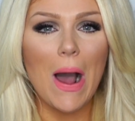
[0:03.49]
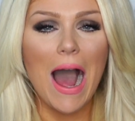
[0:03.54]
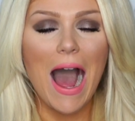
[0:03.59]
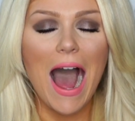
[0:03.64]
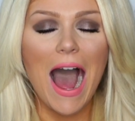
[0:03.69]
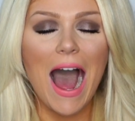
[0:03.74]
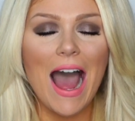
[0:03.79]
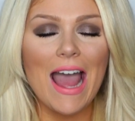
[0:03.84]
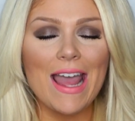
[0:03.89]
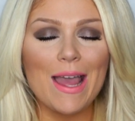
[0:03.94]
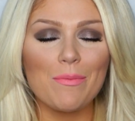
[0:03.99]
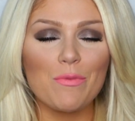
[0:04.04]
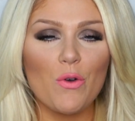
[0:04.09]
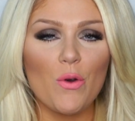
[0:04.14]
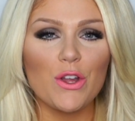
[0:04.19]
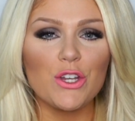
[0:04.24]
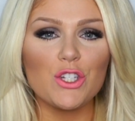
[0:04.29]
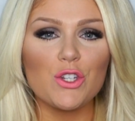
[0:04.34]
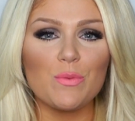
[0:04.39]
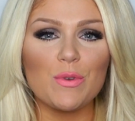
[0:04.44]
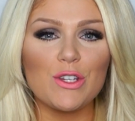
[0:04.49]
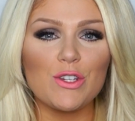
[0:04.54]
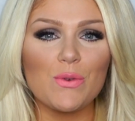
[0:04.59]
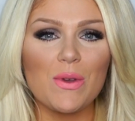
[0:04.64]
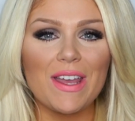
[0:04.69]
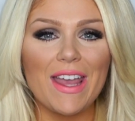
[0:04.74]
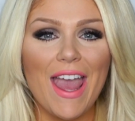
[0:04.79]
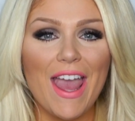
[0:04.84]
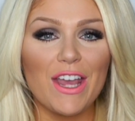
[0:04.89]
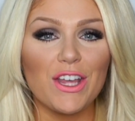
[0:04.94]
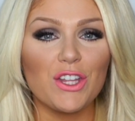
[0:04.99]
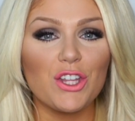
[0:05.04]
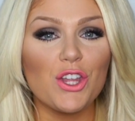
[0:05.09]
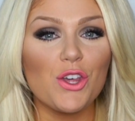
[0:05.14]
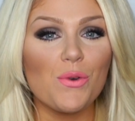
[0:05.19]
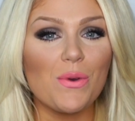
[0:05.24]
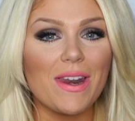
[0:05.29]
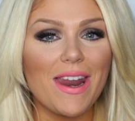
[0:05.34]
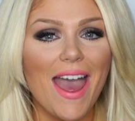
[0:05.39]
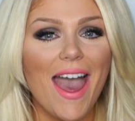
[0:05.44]
I am going to be doing a
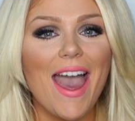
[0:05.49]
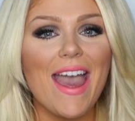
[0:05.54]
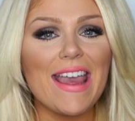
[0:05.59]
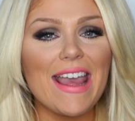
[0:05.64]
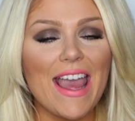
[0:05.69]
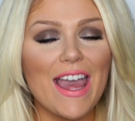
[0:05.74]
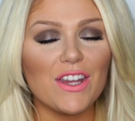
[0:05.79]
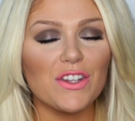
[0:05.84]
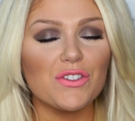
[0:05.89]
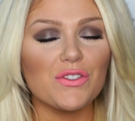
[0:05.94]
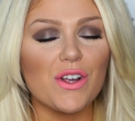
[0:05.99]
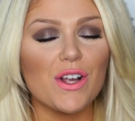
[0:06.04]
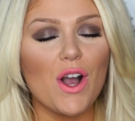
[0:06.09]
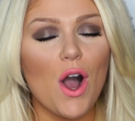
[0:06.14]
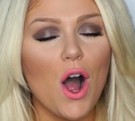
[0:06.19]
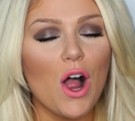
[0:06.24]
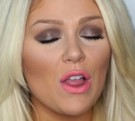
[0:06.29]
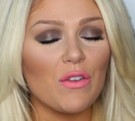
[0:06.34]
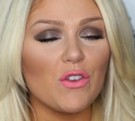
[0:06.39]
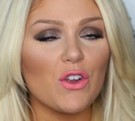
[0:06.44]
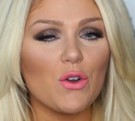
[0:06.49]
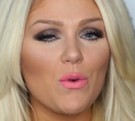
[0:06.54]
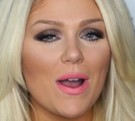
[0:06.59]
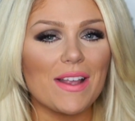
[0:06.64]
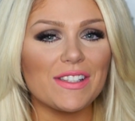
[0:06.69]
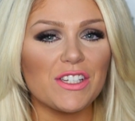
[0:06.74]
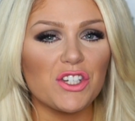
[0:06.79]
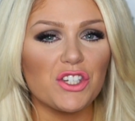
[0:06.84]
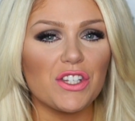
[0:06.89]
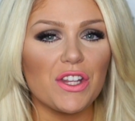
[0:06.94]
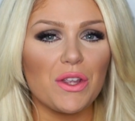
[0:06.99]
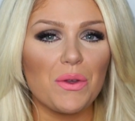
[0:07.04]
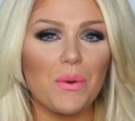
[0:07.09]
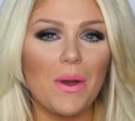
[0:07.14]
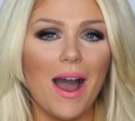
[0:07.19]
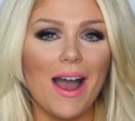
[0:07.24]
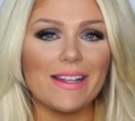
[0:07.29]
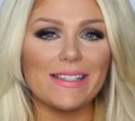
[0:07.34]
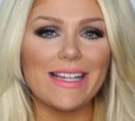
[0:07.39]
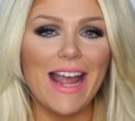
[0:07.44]
Q&A, answering all of your questions that you
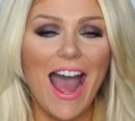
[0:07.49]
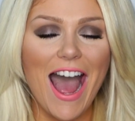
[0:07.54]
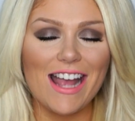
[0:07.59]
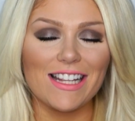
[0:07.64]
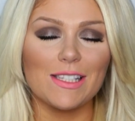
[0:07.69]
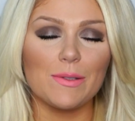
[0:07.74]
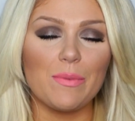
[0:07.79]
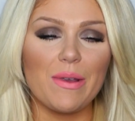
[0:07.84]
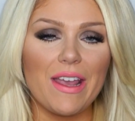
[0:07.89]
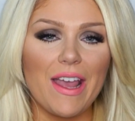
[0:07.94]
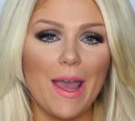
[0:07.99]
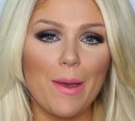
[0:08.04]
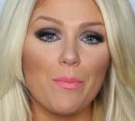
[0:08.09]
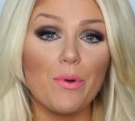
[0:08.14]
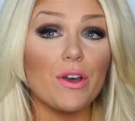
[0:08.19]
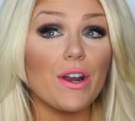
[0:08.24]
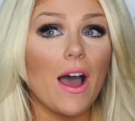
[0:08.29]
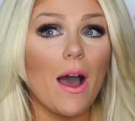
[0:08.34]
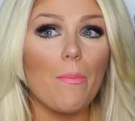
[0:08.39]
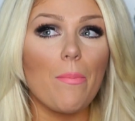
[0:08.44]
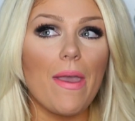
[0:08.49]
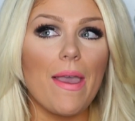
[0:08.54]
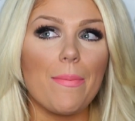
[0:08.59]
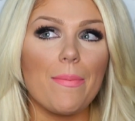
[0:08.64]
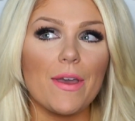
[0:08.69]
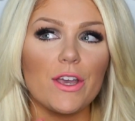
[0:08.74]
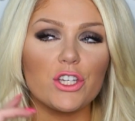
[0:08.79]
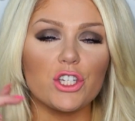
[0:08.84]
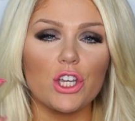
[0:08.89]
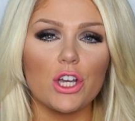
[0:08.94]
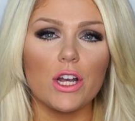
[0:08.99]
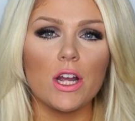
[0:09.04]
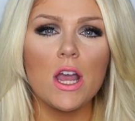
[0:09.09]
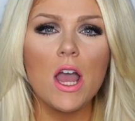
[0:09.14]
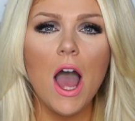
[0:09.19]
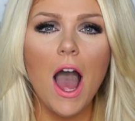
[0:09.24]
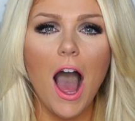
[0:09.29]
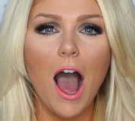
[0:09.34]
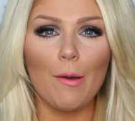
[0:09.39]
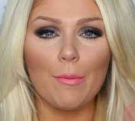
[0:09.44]
guys asked me. I put up a picture
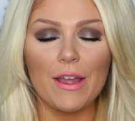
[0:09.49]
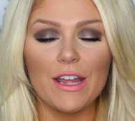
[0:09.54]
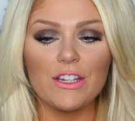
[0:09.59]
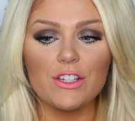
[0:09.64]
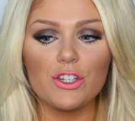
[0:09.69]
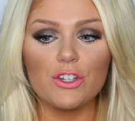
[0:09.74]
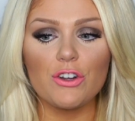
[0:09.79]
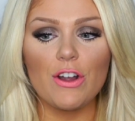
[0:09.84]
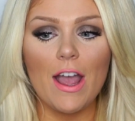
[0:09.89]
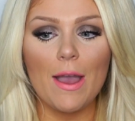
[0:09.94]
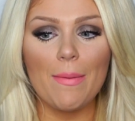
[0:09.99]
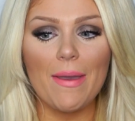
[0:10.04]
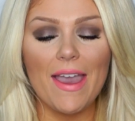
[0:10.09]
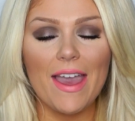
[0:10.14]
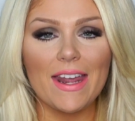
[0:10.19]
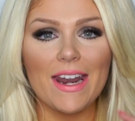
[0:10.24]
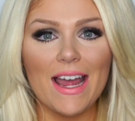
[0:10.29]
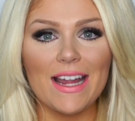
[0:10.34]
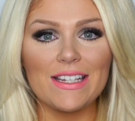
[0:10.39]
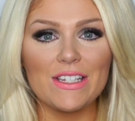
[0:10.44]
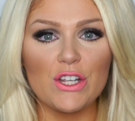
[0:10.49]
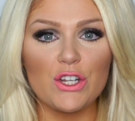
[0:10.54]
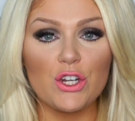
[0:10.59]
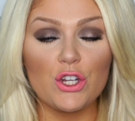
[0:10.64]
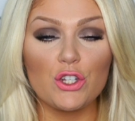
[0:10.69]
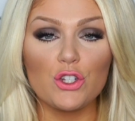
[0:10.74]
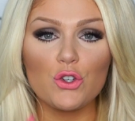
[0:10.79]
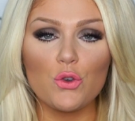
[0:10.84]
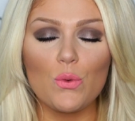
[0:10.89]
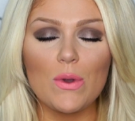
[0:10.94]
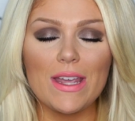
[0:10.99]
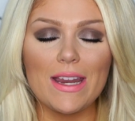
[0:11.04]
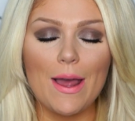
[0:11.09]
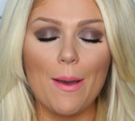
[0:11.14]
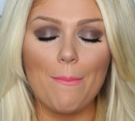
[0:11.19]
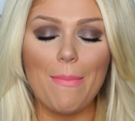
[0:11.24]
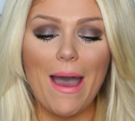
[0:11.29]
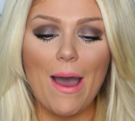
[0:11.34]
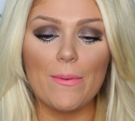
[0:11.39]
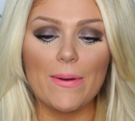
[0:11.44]
on my Instagram and I did
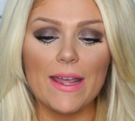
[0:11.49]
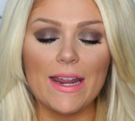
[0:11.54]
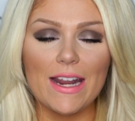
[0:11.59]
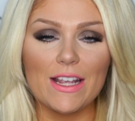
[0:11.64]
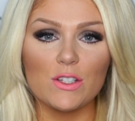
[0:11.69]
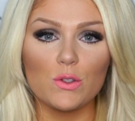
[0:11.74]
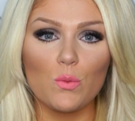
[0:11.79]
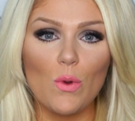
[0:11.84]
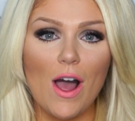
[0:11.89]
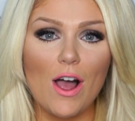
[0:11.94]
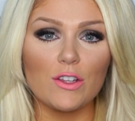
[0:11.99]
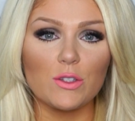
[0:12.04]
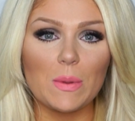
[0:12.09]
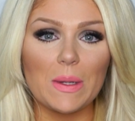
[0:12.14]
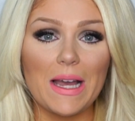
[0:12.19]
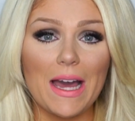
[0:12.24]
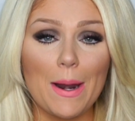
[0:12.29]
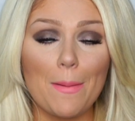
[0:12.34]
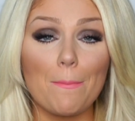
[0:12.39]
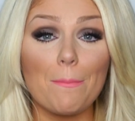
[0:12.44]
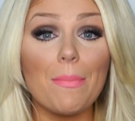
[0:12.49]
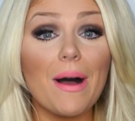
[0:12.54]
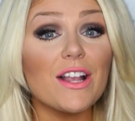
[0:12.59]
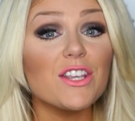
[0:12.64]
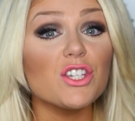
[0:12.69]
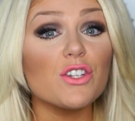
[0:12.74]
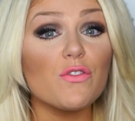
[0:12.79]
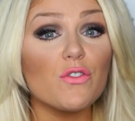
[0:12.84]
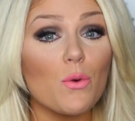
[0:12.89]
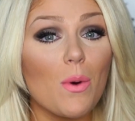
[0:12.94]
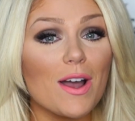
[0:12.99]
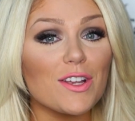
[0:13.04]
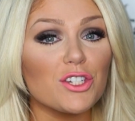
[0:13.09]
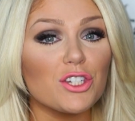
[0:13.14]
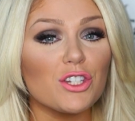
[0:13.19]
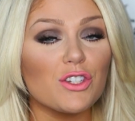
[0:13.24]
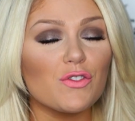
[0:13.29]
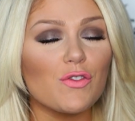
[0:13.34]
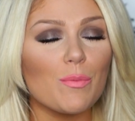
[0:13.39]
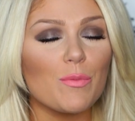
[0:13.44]
tweet about it as well, so I got a bunch of
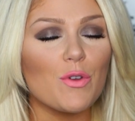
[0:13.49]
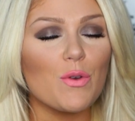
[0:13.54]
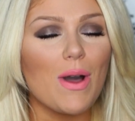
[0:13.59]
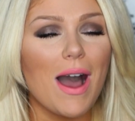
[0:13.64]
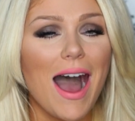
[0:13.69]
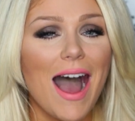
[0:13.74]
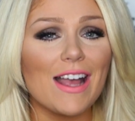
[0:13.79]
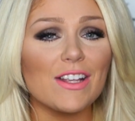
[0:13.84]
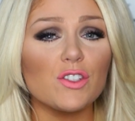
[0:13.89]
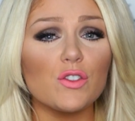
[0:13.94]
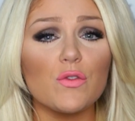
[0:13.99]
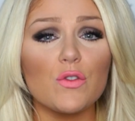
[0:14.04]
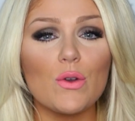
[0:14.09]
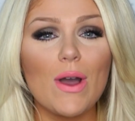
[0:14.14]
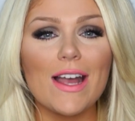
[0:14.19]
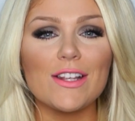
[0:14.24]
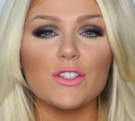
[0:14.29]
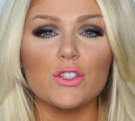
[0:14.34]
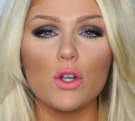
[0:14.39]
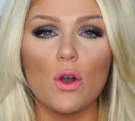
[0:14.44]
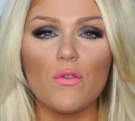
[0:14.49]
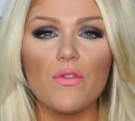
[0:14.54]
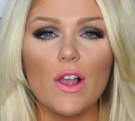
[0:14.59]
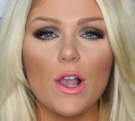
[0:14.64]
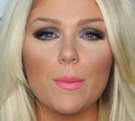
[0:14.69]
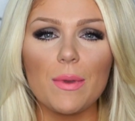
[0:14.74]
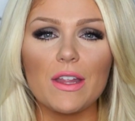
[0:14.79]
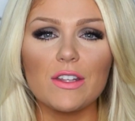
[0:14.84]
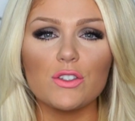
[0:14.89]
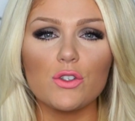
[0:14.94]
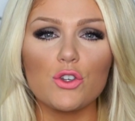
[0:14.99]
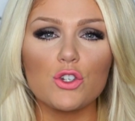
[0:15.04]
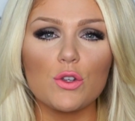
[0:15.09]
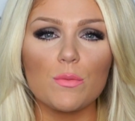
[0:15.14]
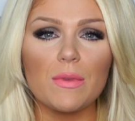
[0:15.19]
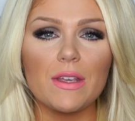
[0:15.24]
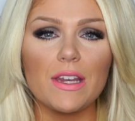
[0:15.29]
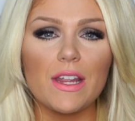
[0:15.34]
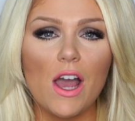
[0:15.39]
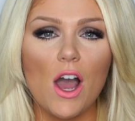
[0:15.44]
questions from you guys. So if you guys don't follow me on
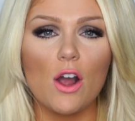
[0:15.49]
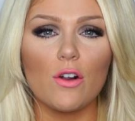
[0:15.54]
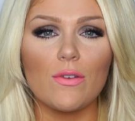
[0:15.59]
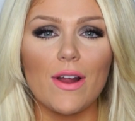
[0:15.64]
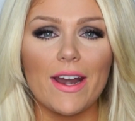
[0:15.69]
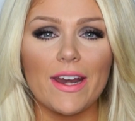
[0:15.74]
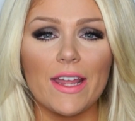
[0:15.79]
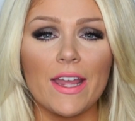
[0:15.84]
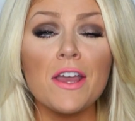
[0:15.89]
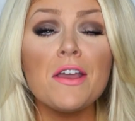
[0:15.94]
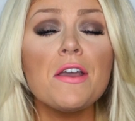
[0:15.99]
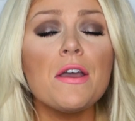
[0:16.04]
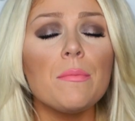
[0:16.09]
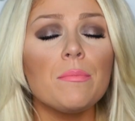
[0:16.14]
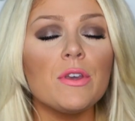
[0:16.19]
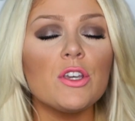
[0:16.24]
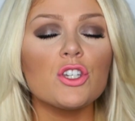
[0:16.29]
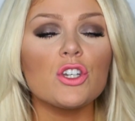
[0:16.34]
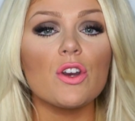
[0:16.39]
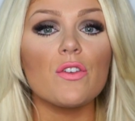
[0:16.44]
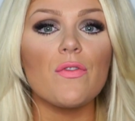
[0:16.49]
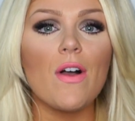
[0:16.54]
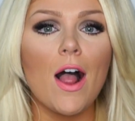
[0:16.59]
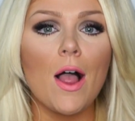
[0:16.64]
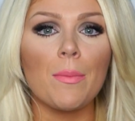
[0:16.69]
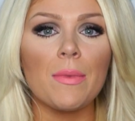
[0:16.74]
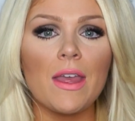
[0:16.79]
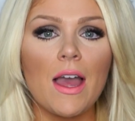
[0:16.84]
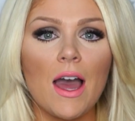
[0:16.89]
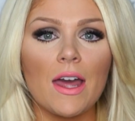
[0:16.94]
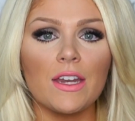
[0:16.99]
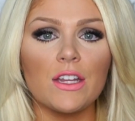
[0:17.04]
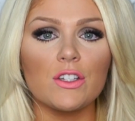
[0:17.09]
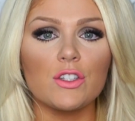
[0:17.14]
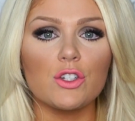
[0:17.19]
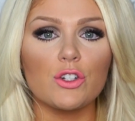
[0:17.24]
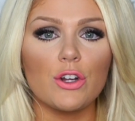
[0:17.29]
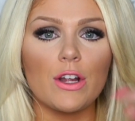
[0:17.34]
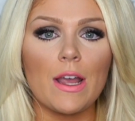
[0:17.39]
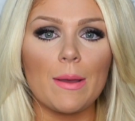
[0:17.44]
social media already, be sure to follow me on
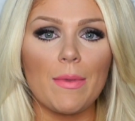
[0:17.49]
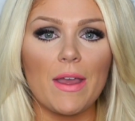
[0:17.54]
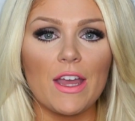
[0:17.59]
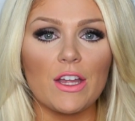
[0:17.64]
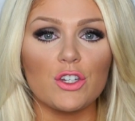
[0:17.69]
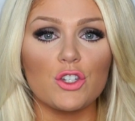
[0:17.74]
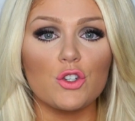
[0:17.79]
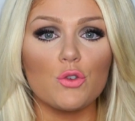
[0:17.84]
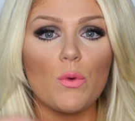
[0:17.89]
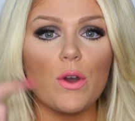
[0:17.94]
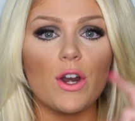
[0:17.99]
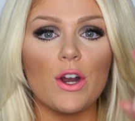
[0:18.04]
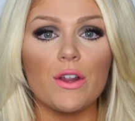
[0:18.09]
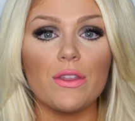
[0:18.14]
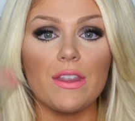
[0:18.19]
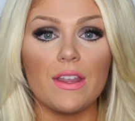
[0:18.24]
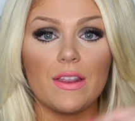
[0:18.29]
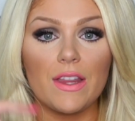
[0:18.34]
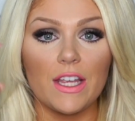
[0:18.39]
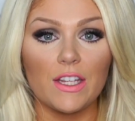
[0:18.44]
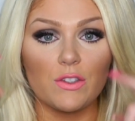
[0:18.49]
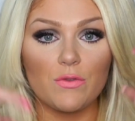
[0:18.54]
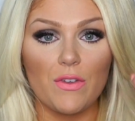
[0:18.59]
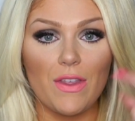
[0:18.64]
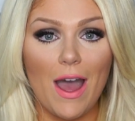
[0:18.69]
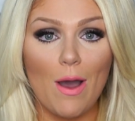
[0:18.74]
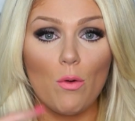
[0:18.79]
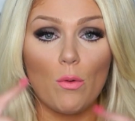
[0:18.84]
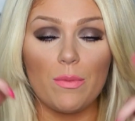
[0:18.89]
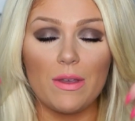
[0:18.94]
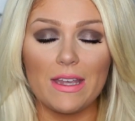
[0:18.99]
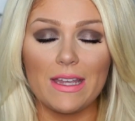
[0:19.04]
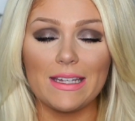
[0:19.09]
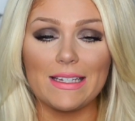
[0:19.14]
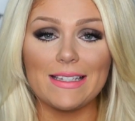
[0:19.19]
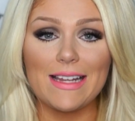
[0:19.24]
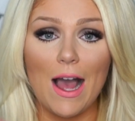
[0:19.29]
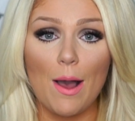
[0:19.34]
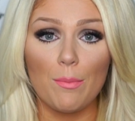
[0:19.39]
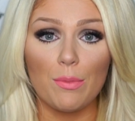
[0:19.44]
Instagram and Twitter. The links for that will be
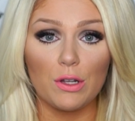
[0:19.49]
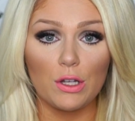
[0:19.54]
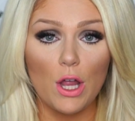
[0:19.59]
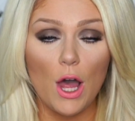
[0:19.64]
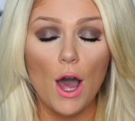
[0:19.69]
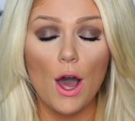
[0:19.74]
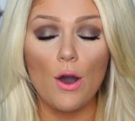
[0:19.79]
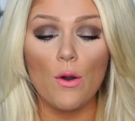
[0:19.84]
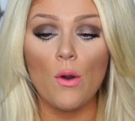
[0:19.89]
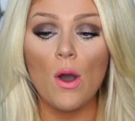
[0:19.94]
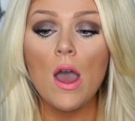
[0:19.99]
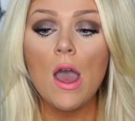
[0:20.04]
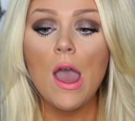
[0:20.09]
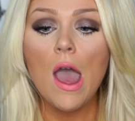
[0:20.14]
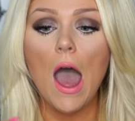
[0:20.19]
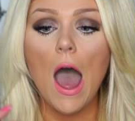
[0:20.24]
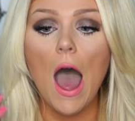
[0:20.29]
down below.